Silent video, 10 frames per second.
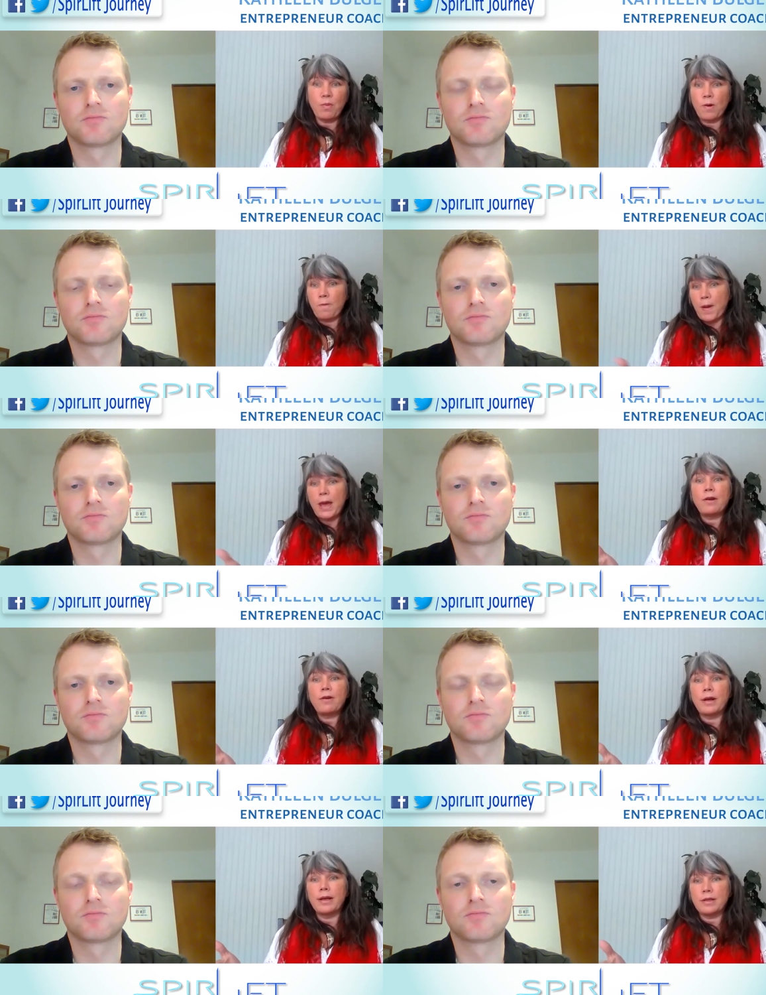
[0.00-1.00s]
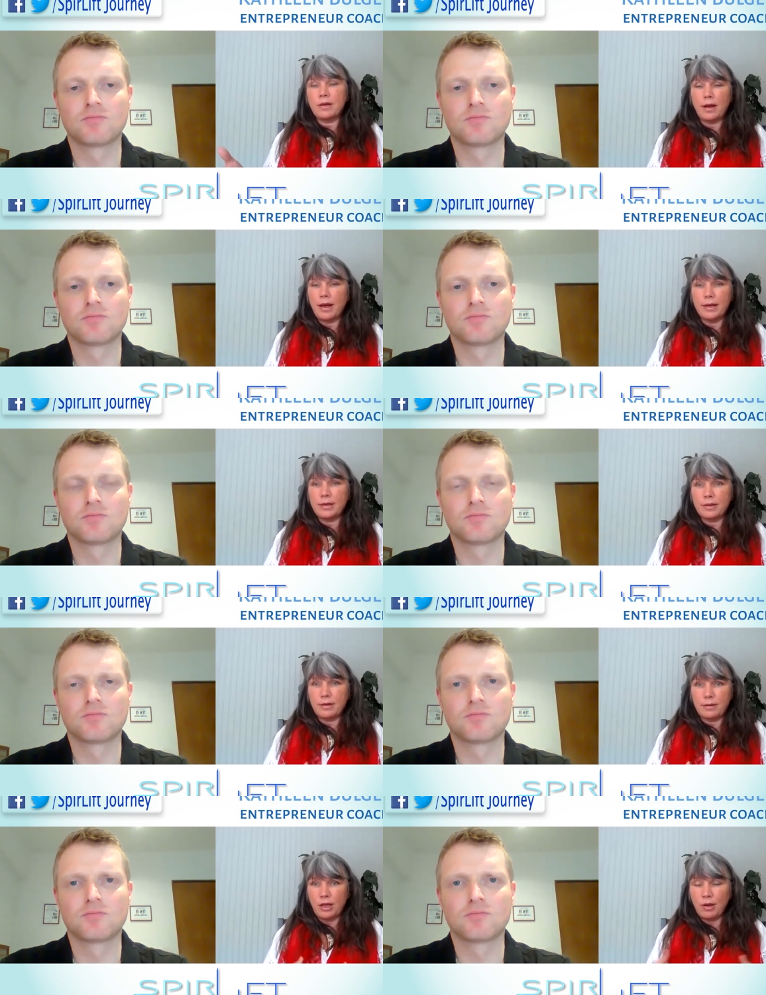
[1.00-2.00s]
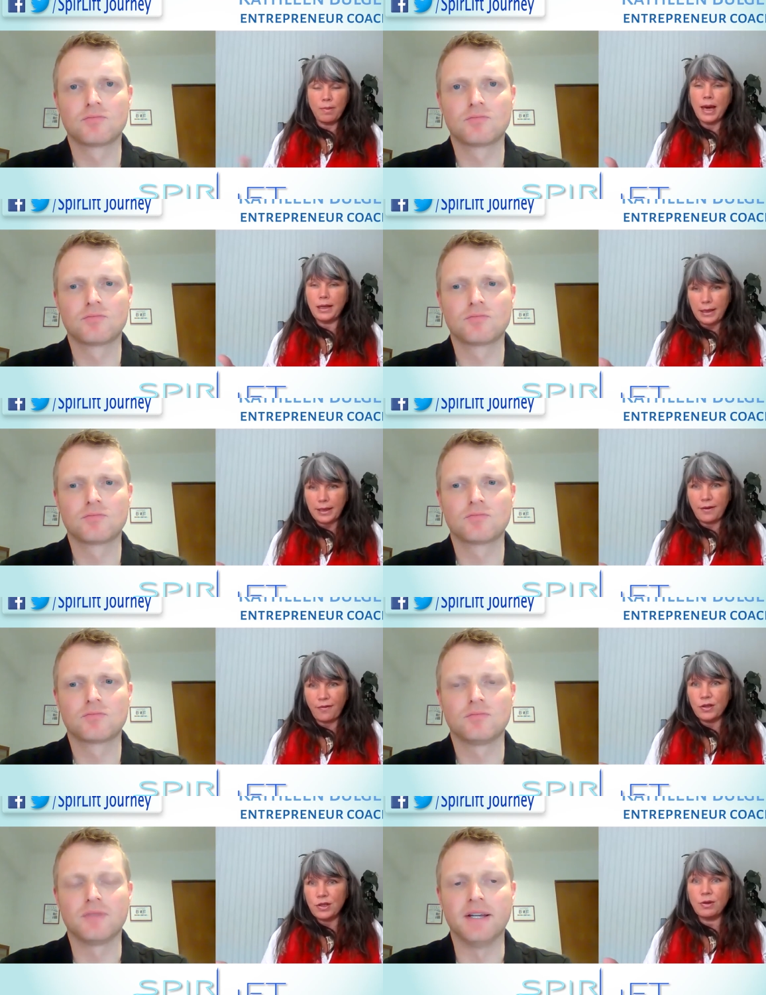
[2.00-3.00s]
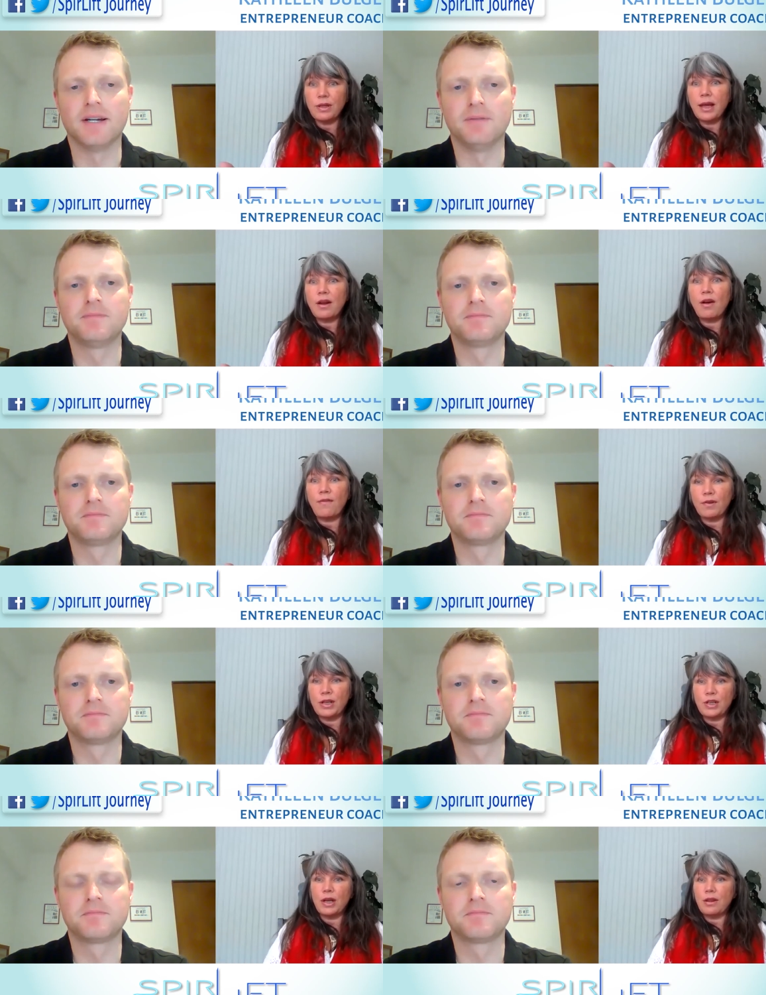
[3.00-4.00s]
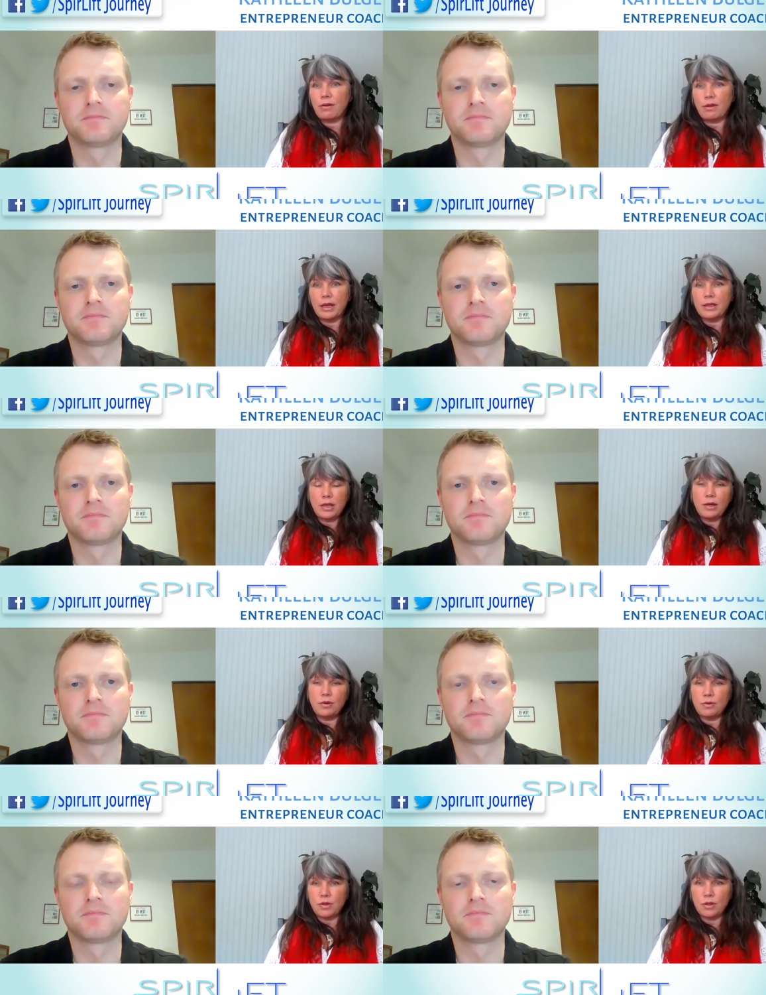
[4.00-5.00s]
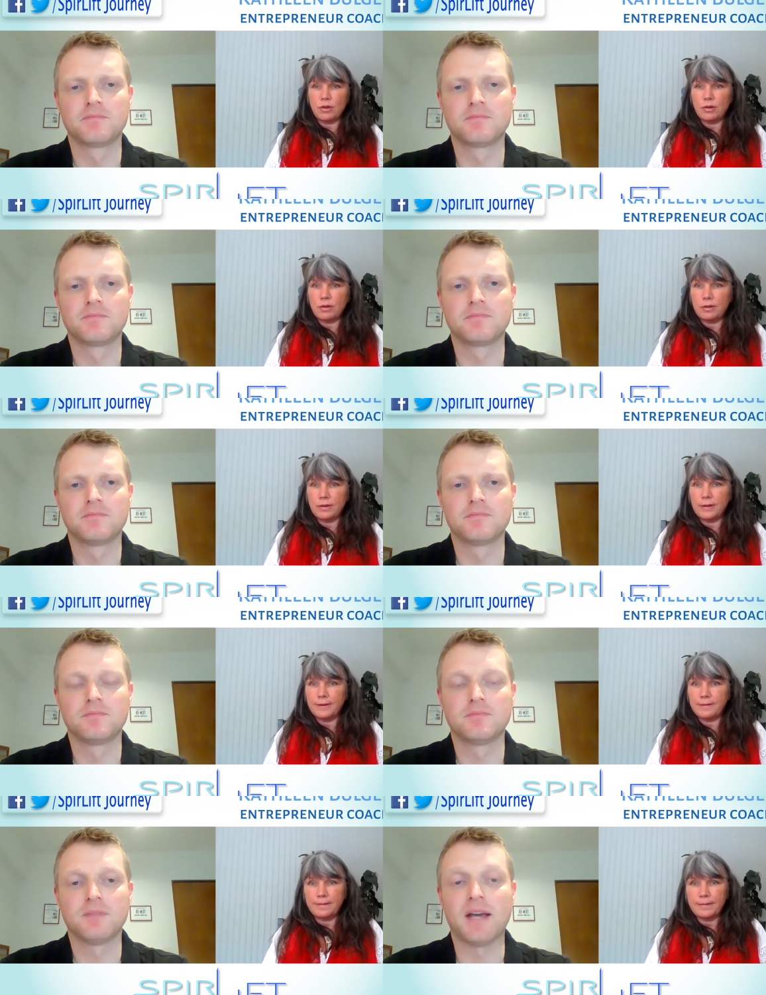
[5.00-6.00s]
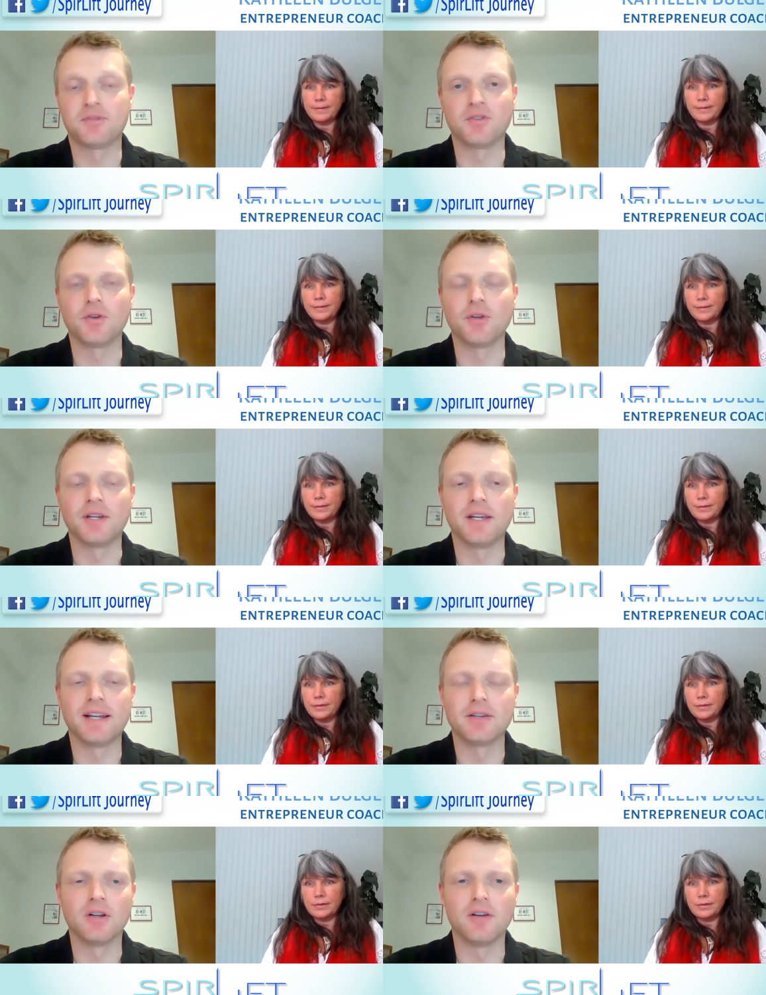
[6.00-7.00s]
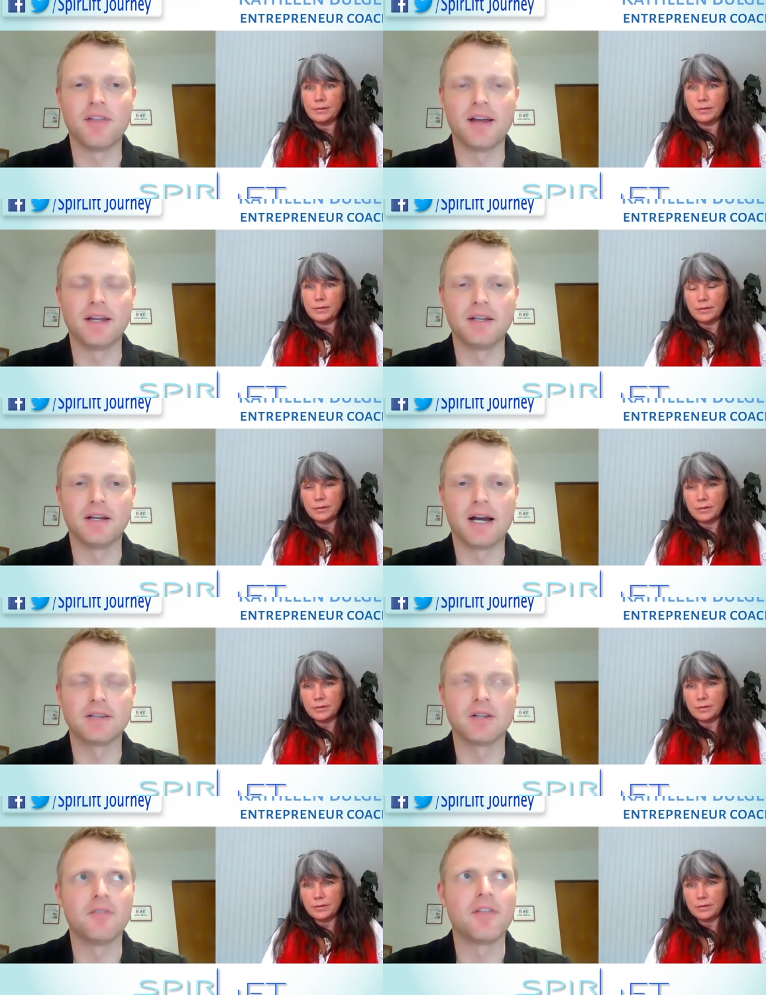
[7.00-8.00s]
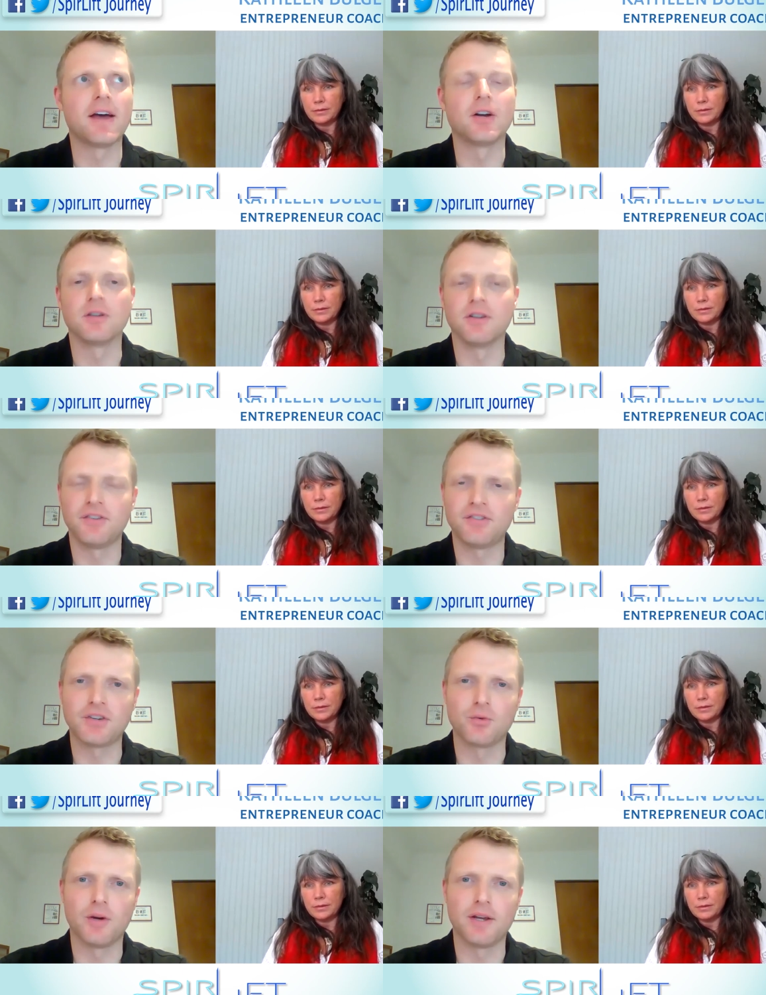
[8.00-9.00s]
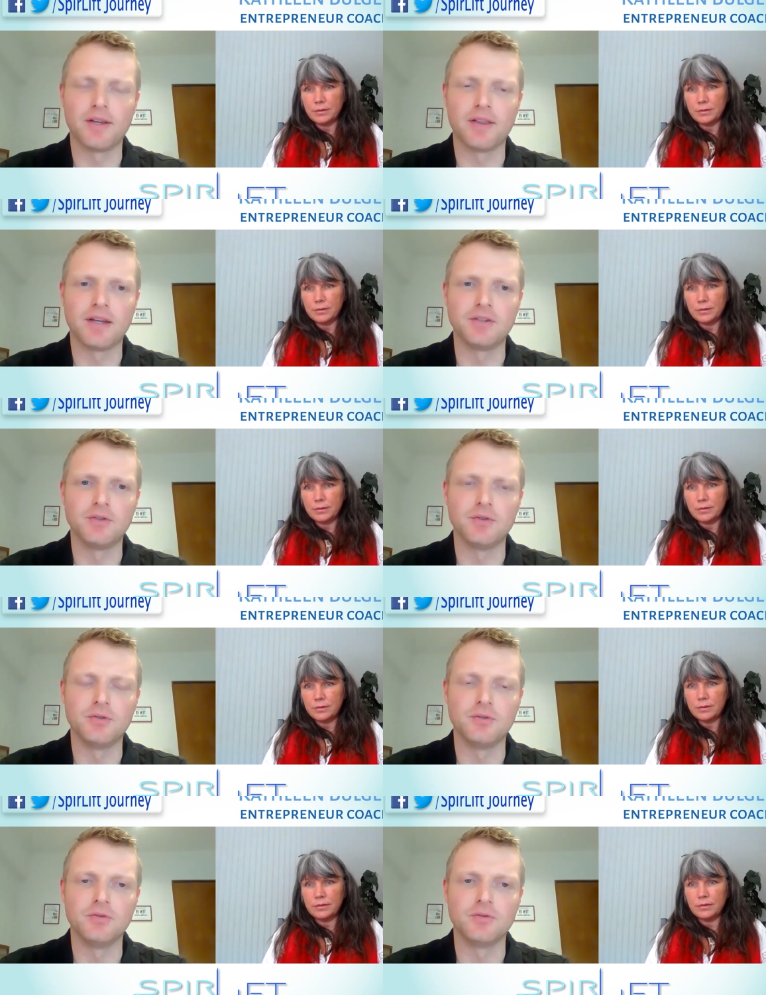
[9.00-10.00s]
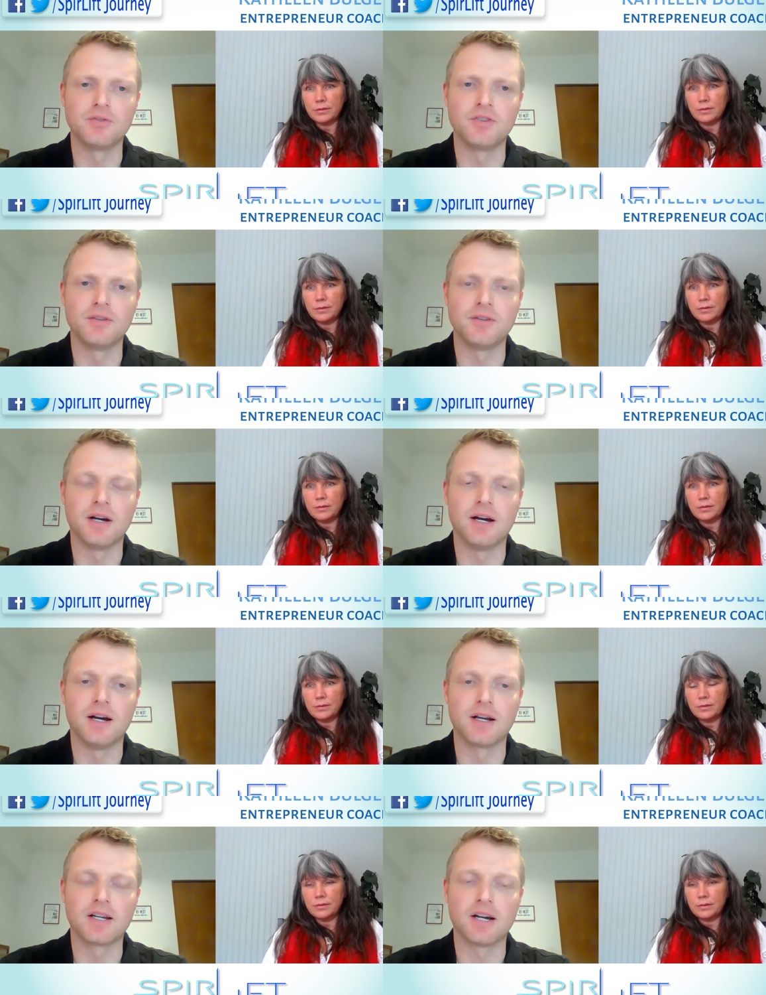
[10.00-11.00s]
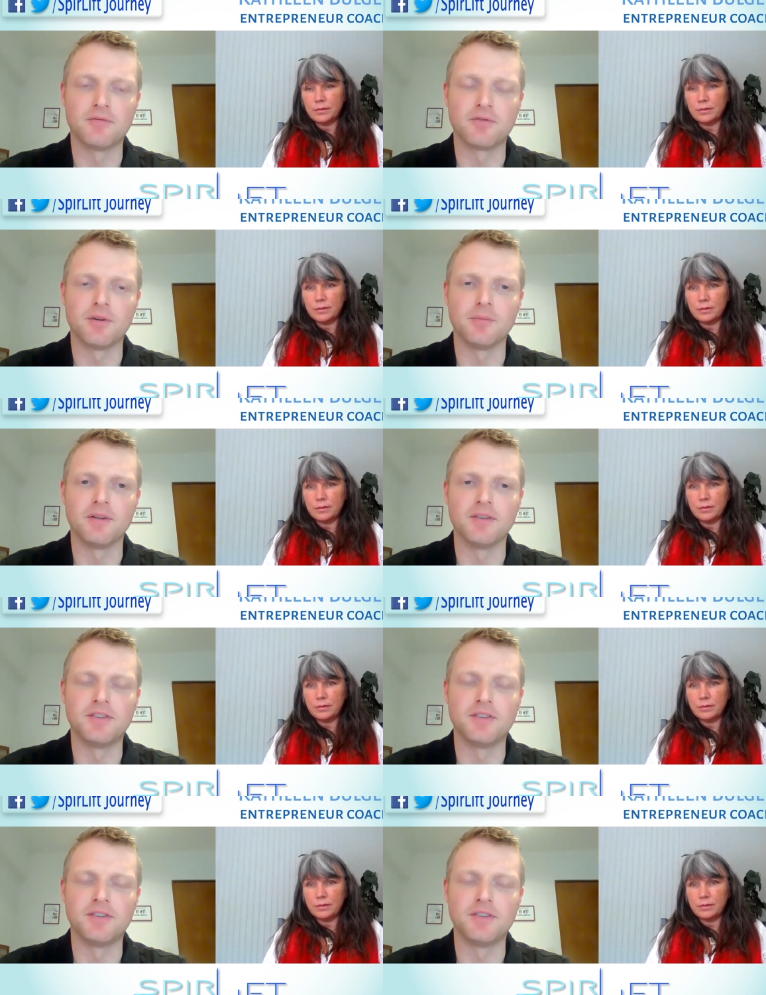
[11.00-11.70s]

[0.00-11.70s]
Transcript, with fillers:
Speaker 1: we're better as a as humanity for doing yeah. that all for each other. That's huge.
Speaker 2: Absolutely, and I love that. I love that holistic way that you uh, come from and